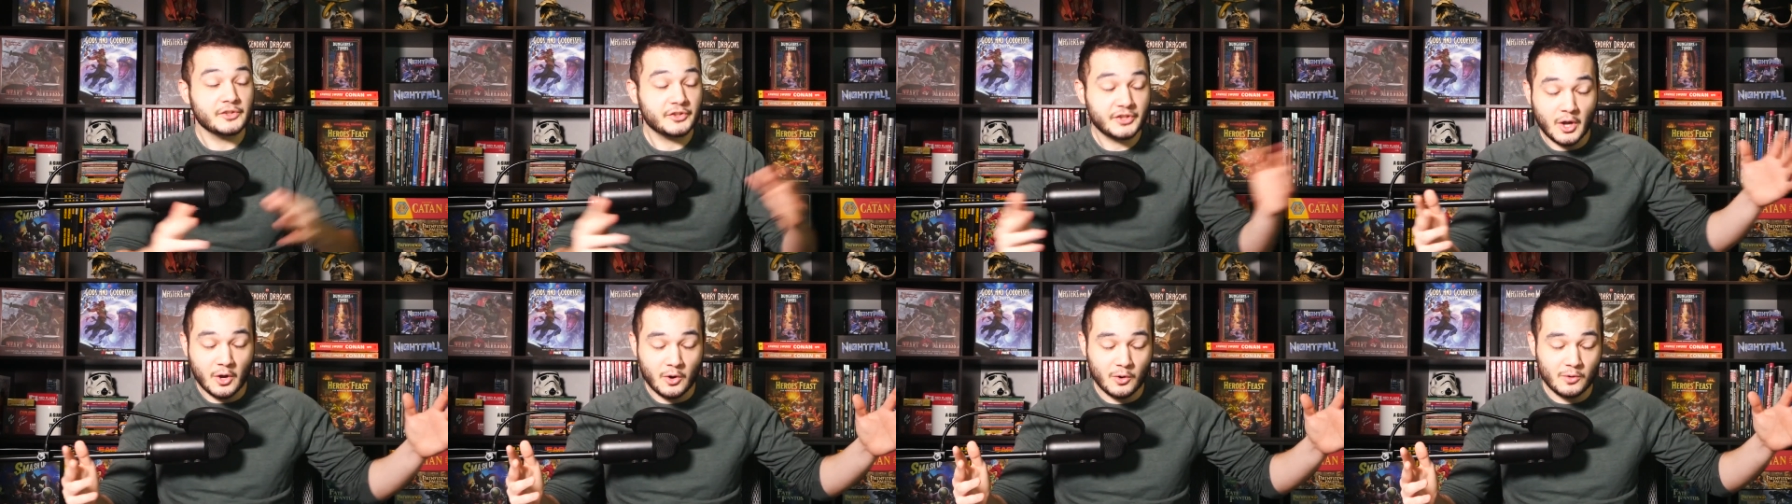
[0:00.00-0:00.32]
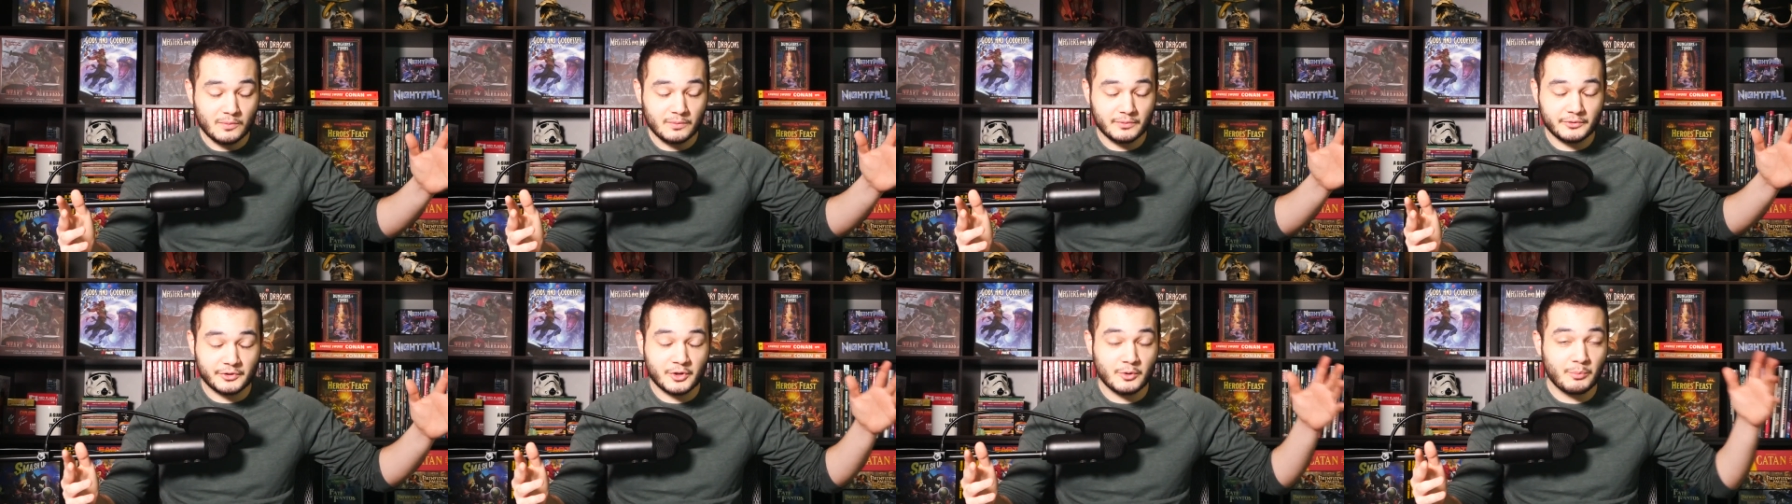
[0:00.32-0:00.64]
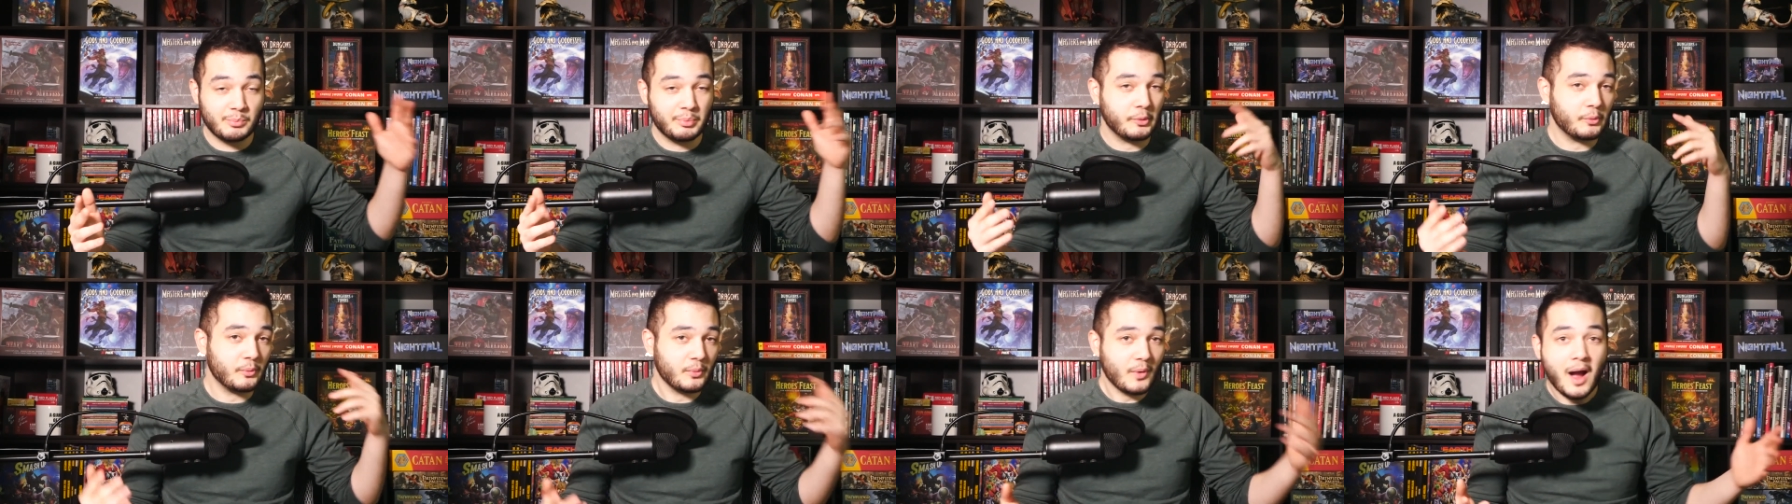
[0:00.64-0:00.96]
So, to
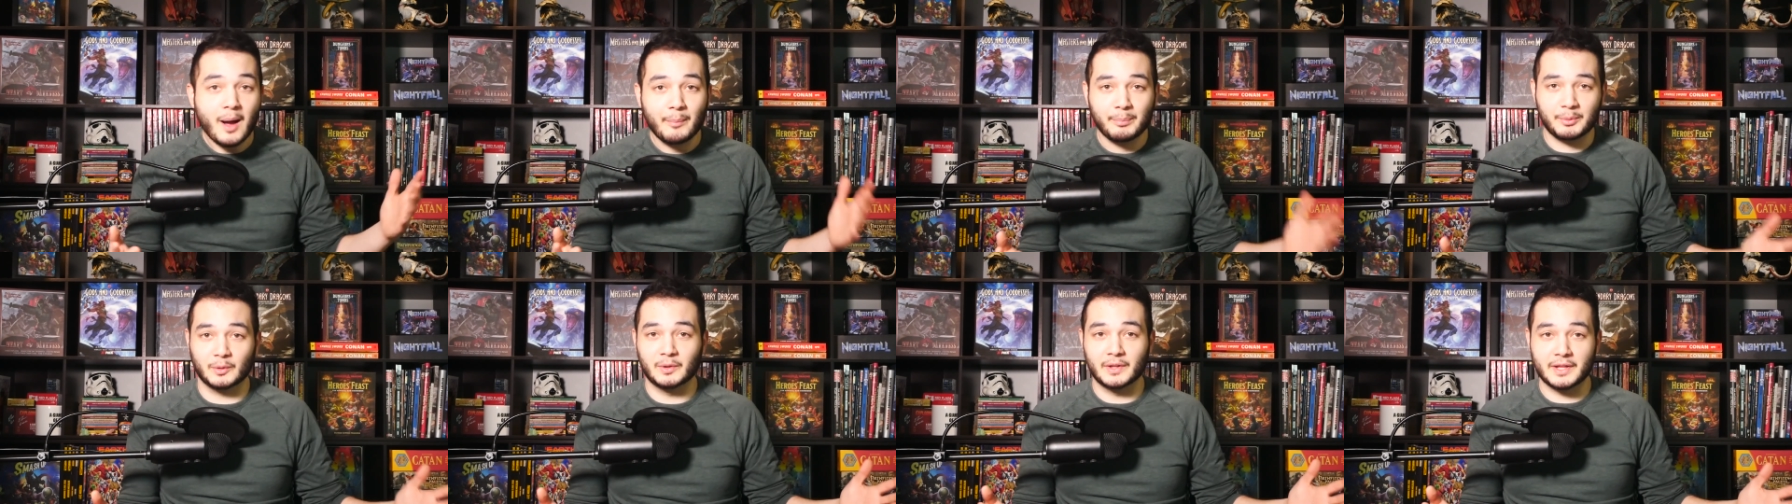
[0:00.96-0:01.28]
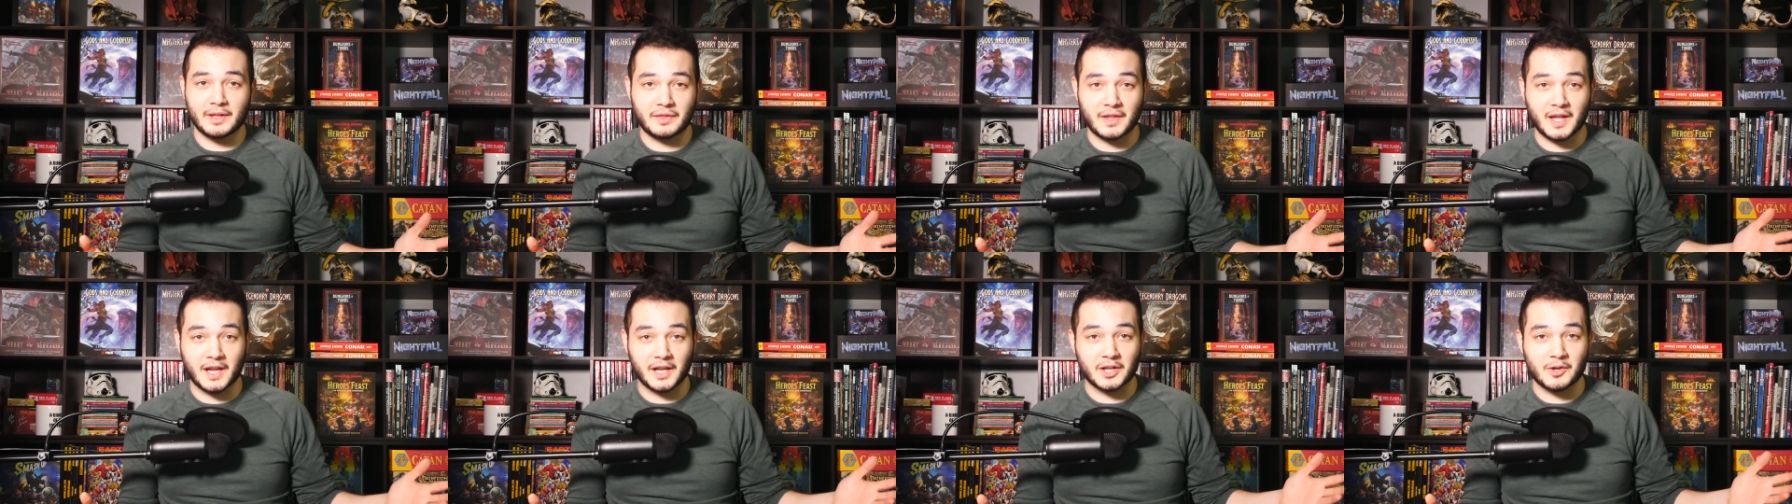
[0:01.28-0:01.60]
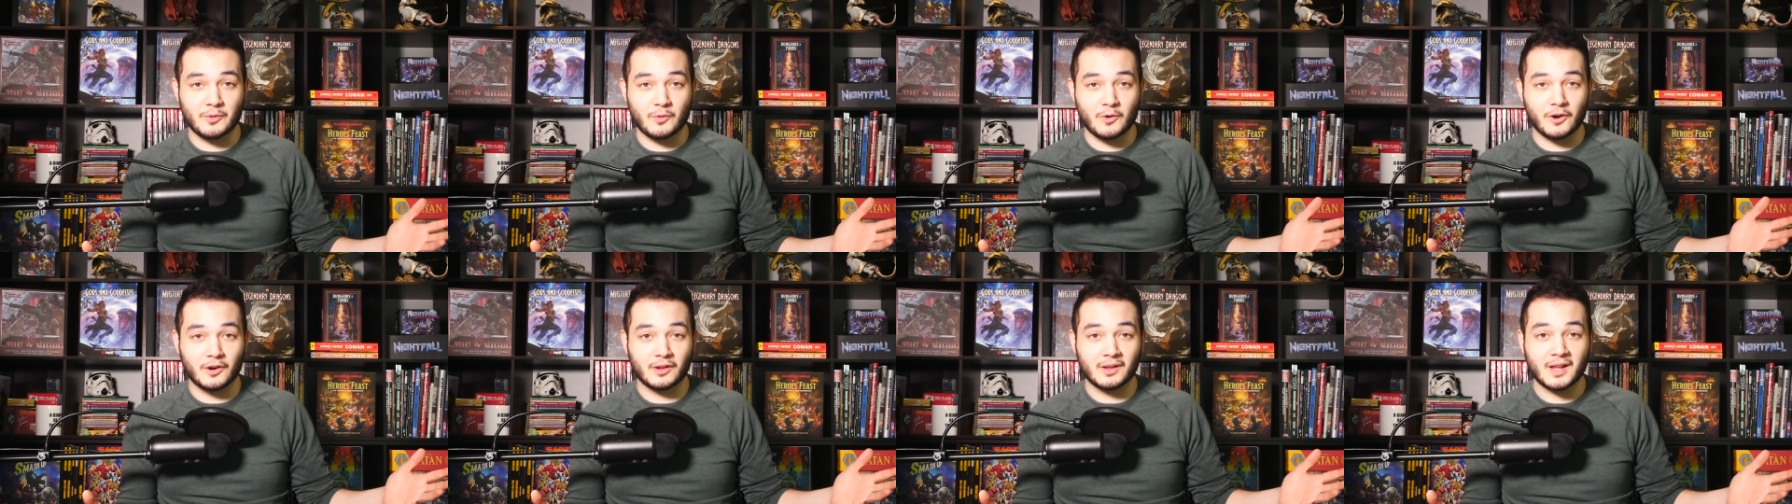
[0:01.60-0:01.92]
properly thank
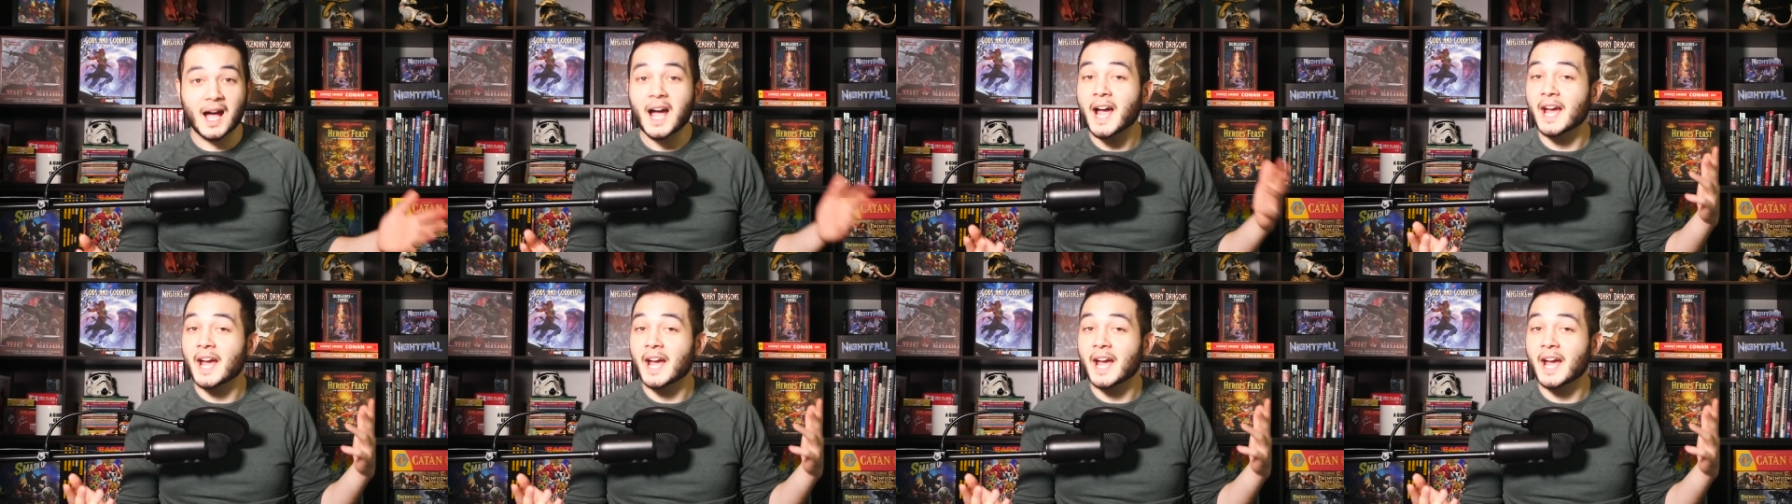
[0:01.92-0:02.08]
you all,